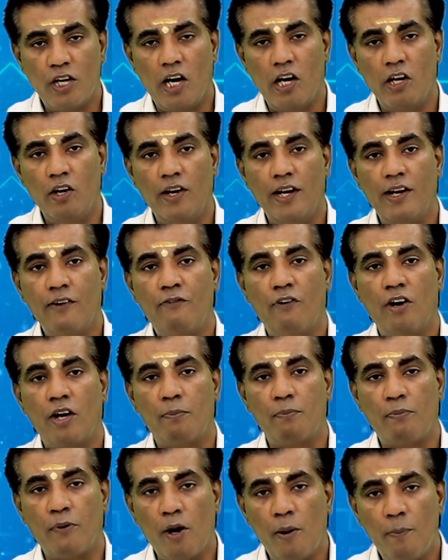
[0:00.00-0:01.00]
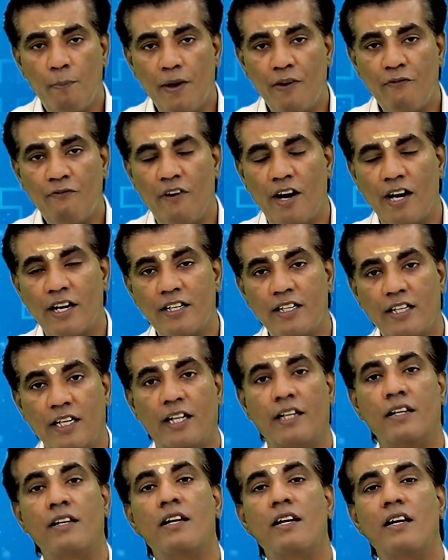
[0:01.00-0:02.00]
allowing for proper
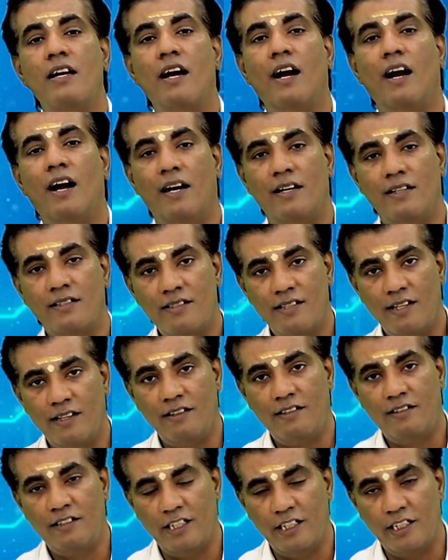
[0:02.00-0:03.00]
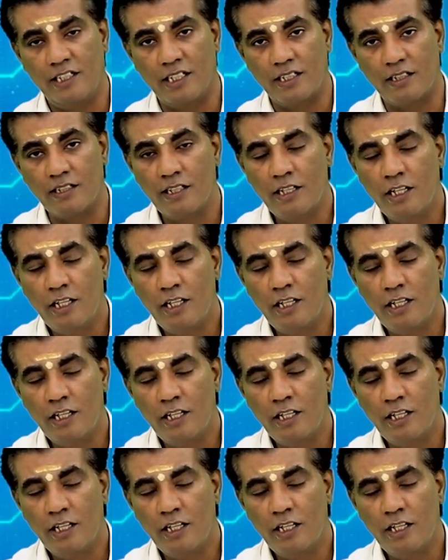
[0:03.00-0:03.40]
functioning and sensation.